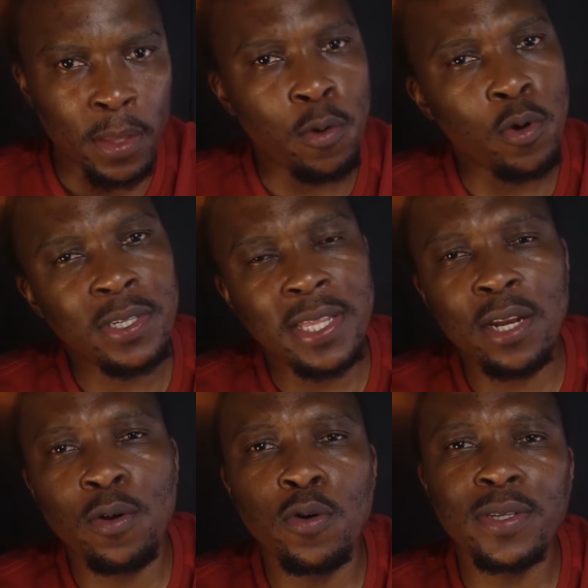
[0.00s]
The course
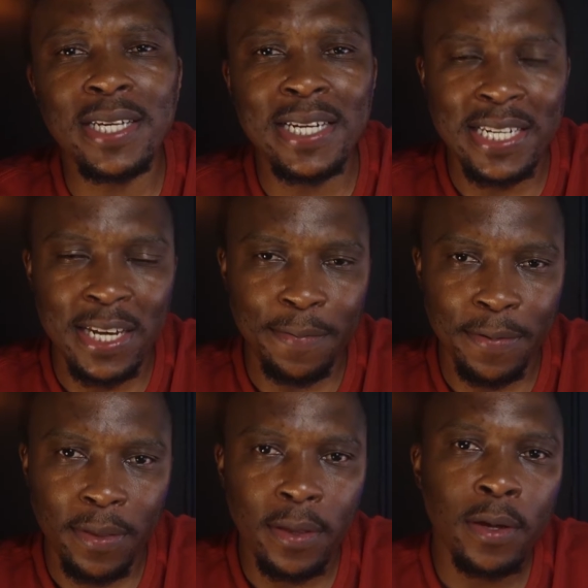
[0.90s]
then goes in
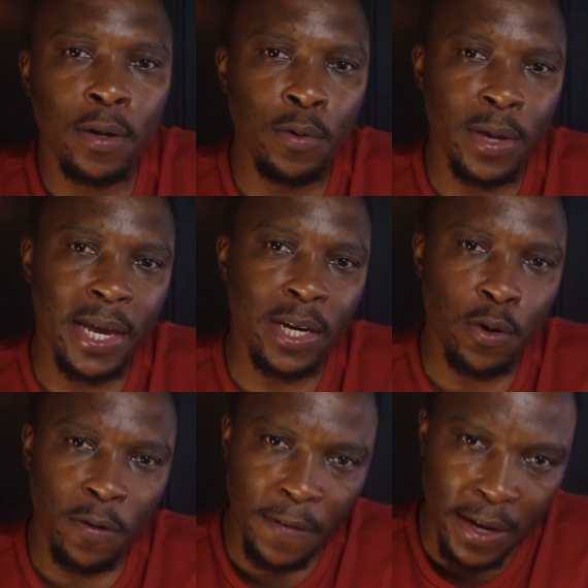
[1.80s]
depth, looking
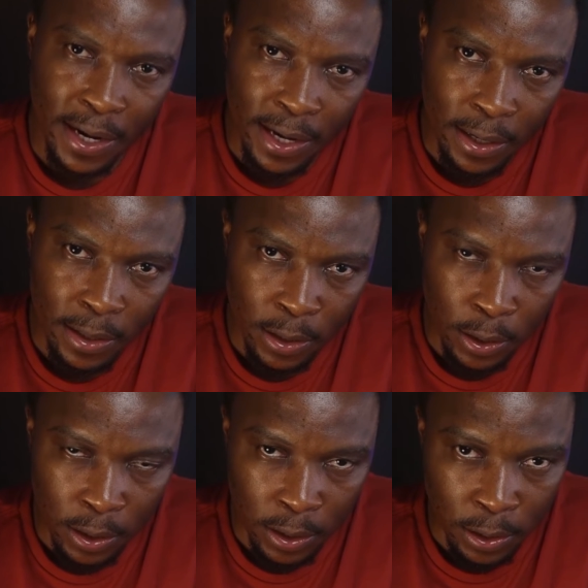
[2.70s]
at configuring
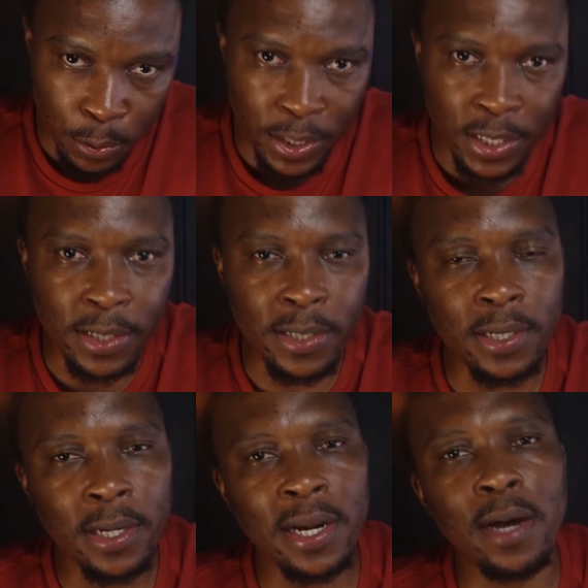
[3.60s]

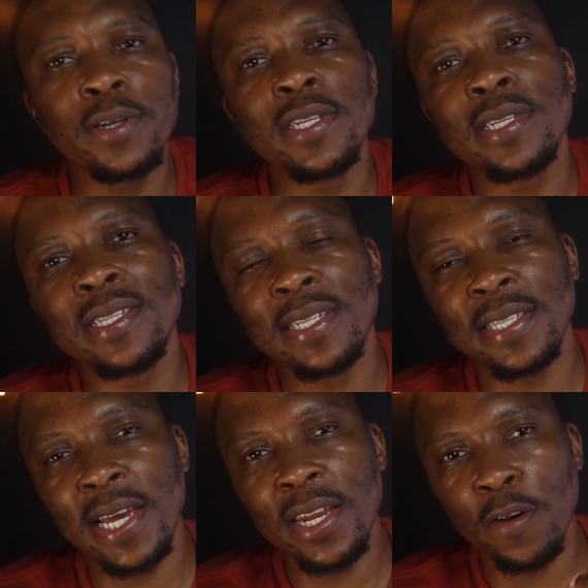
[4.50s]
switches, routers,
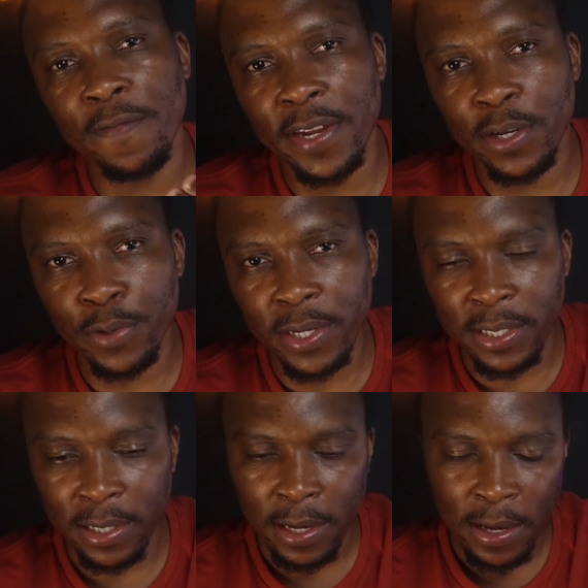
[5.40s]
designing of
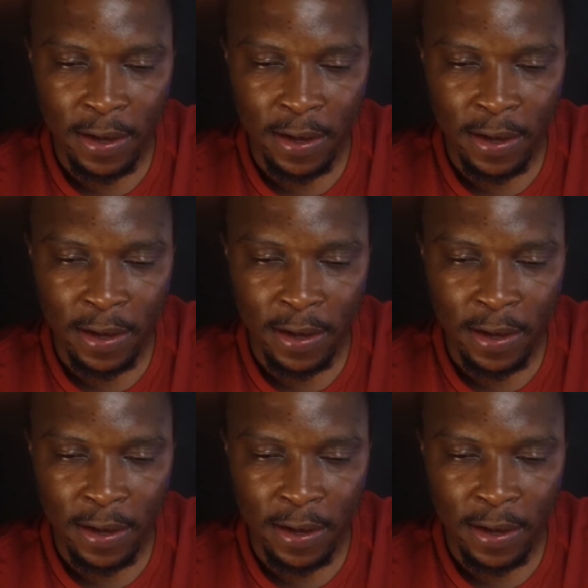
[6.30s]
networks,